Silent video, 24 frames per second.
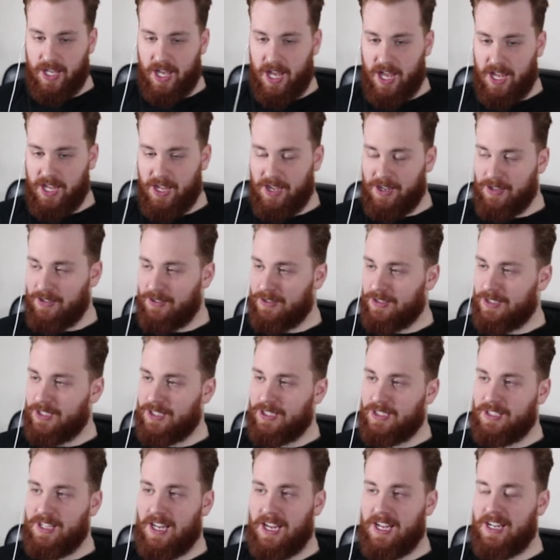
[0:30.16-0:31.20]
I
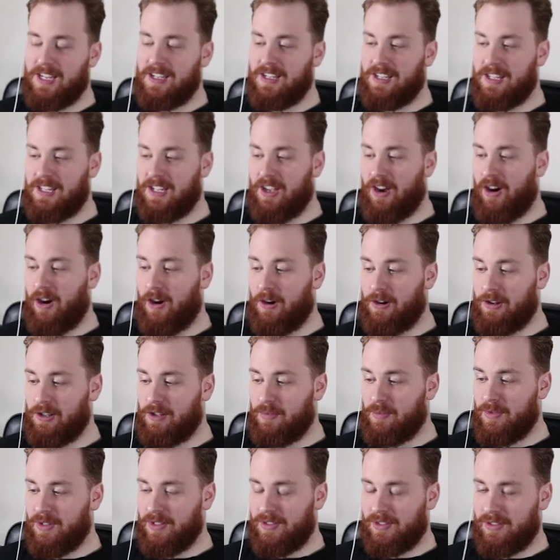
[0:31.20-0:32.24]
understand the
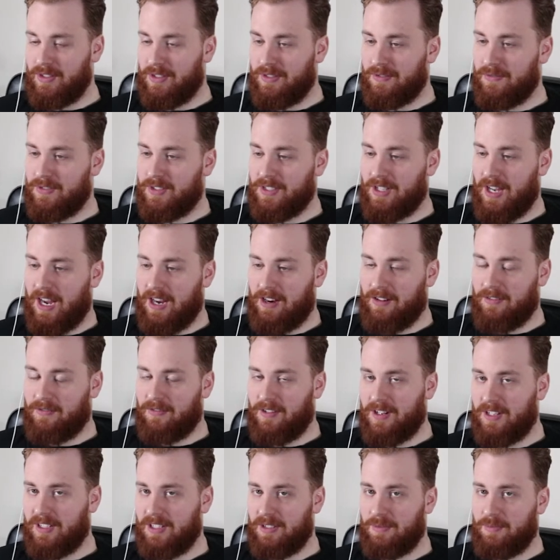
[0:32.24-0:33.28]
argument of
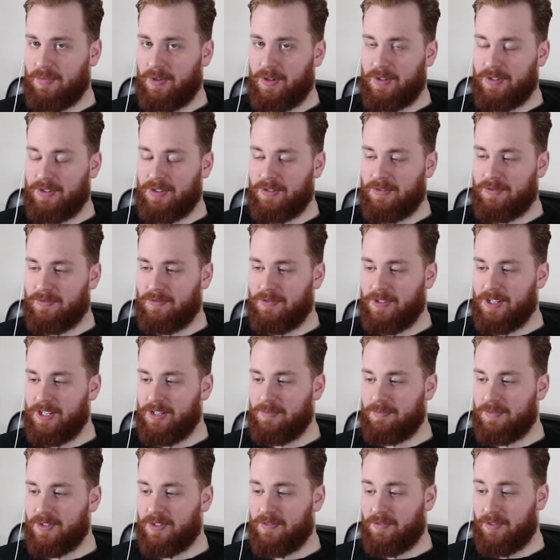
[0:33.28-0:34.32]
sacrificing personal
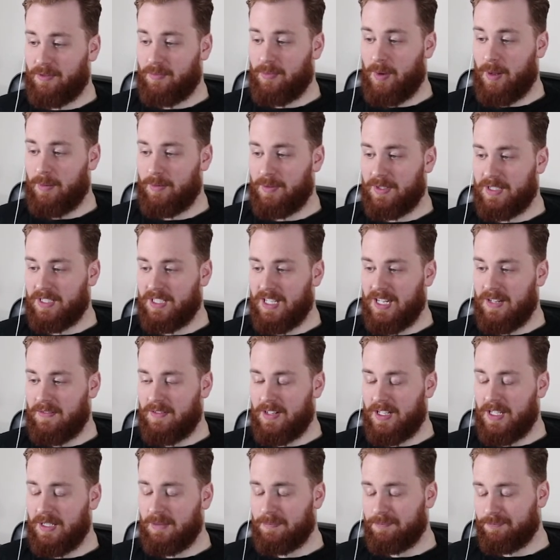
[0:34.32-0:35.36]
freedoms for public
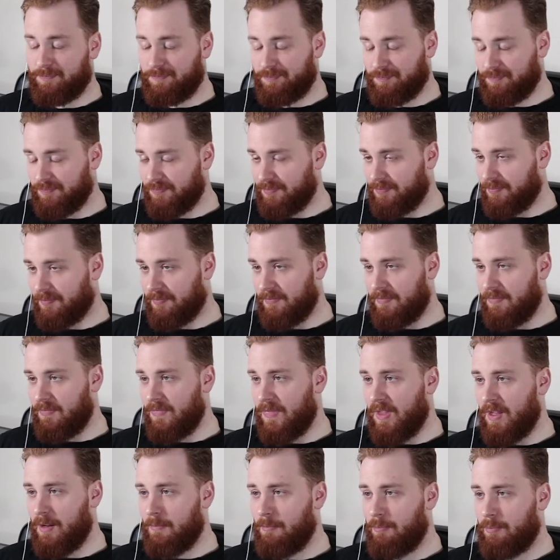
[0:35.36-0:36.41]
safety,
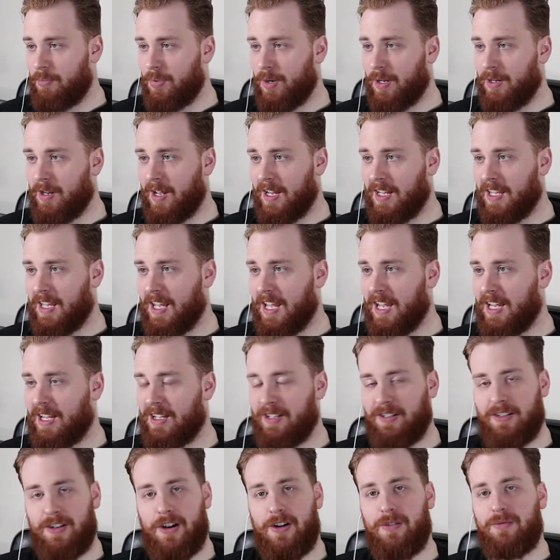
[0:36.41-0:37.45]
but I can't
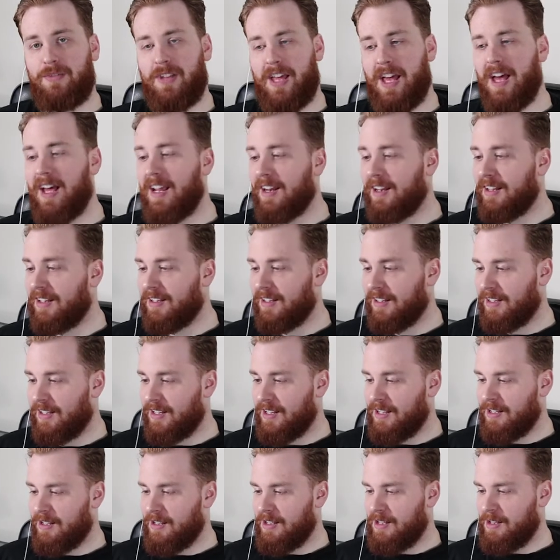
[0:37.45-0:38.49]
condone that.
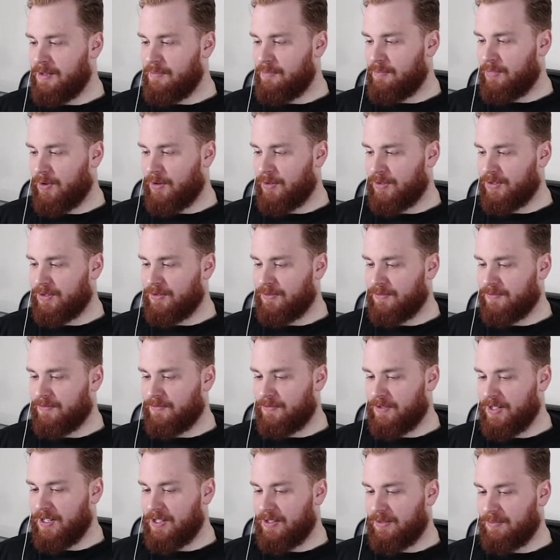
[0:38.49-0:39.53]
Personal
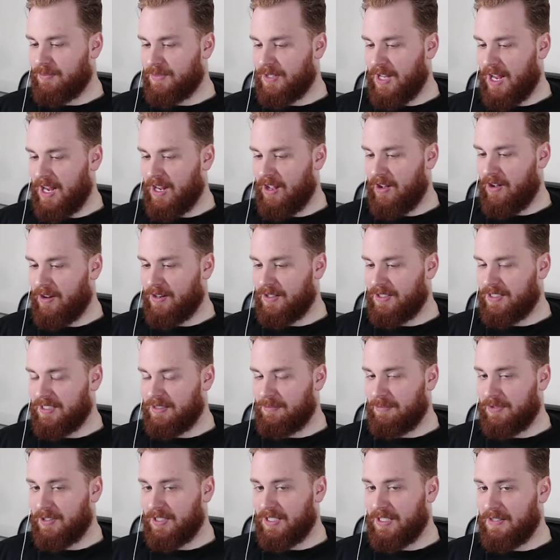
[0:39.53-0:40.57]
freedoms, I
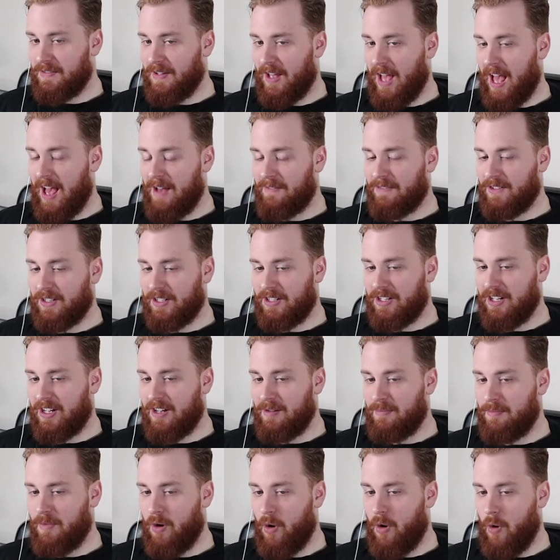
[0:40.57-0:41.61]
honestly believe, have to
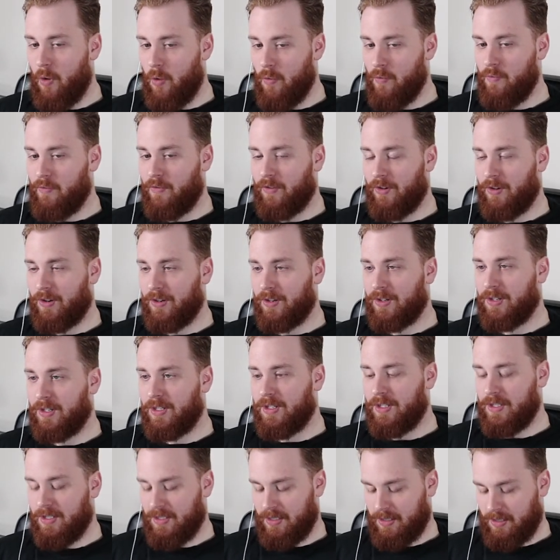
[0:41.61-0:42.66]
come over
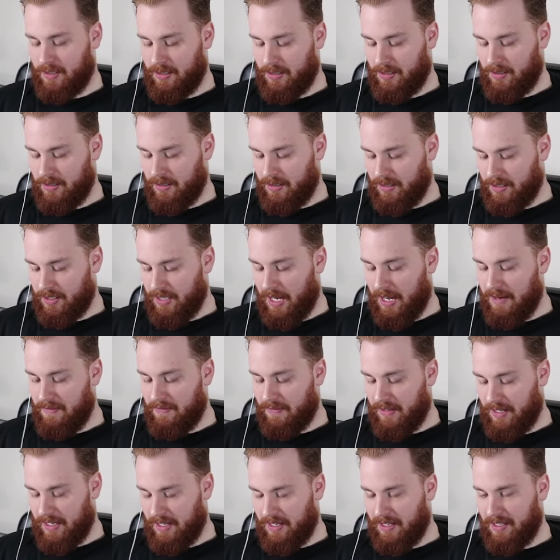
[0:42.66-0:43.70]

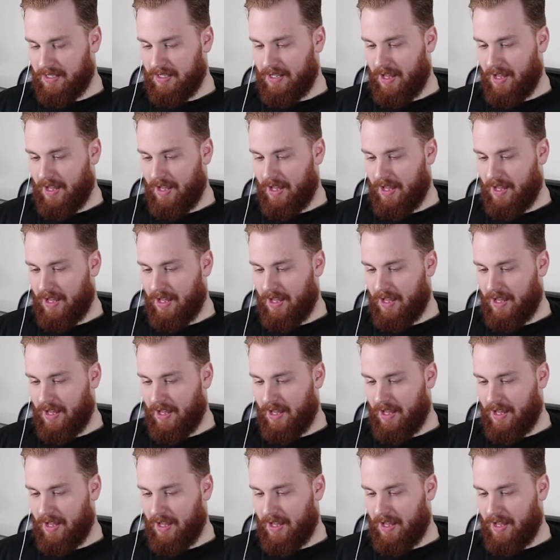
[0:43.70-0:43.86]
safety.